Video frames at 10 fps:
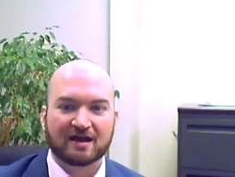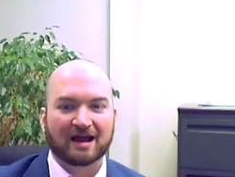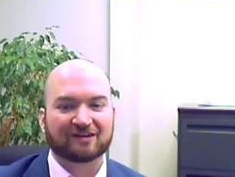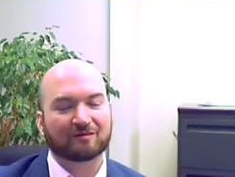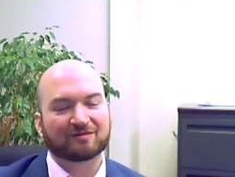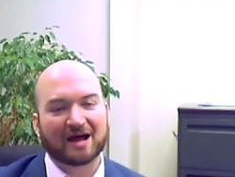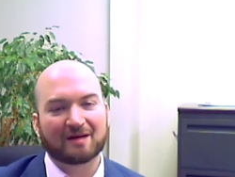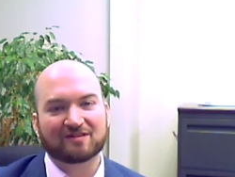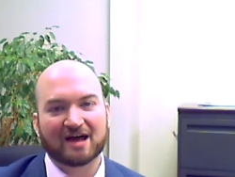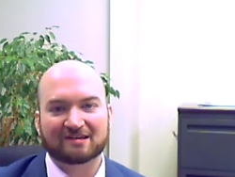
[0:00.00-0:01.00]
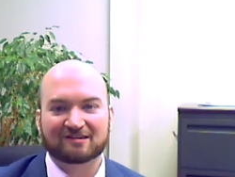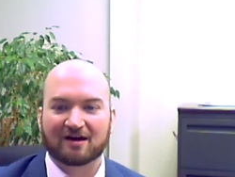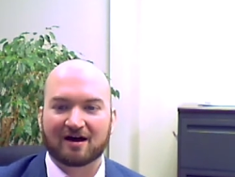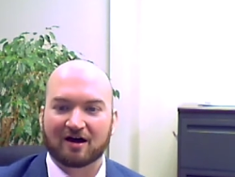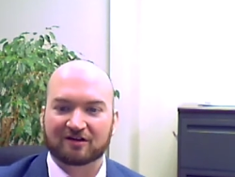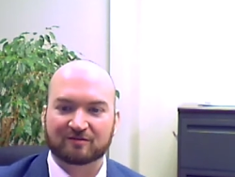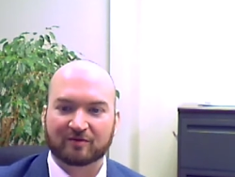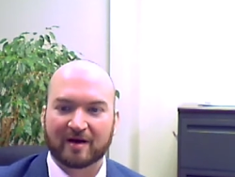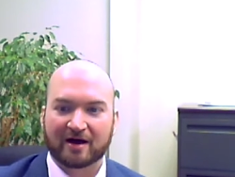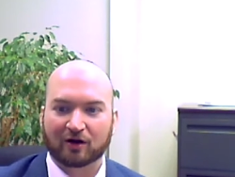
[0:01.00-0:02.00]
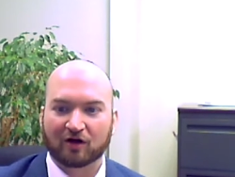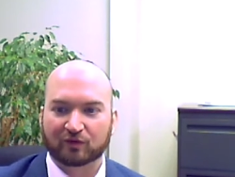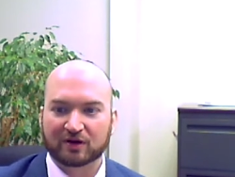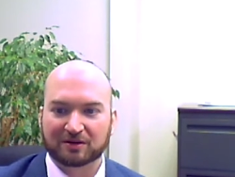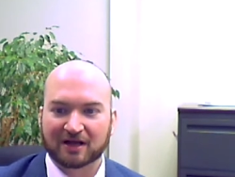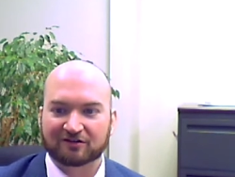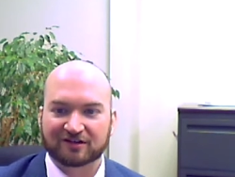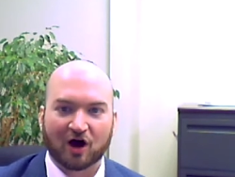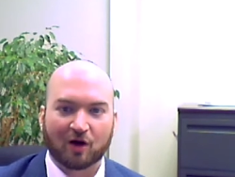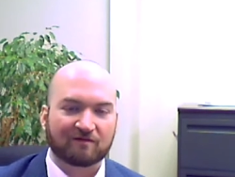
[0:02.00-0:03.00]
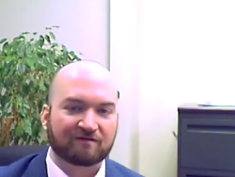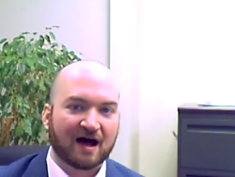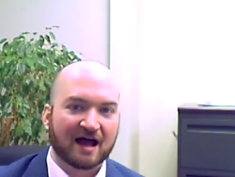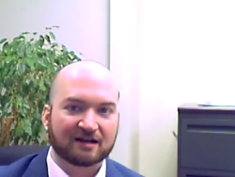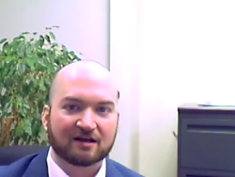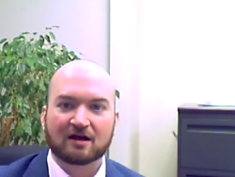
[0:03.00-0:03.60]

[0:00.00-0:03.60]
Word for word: And sometimes that's uh, a simple matter of reaching out to help find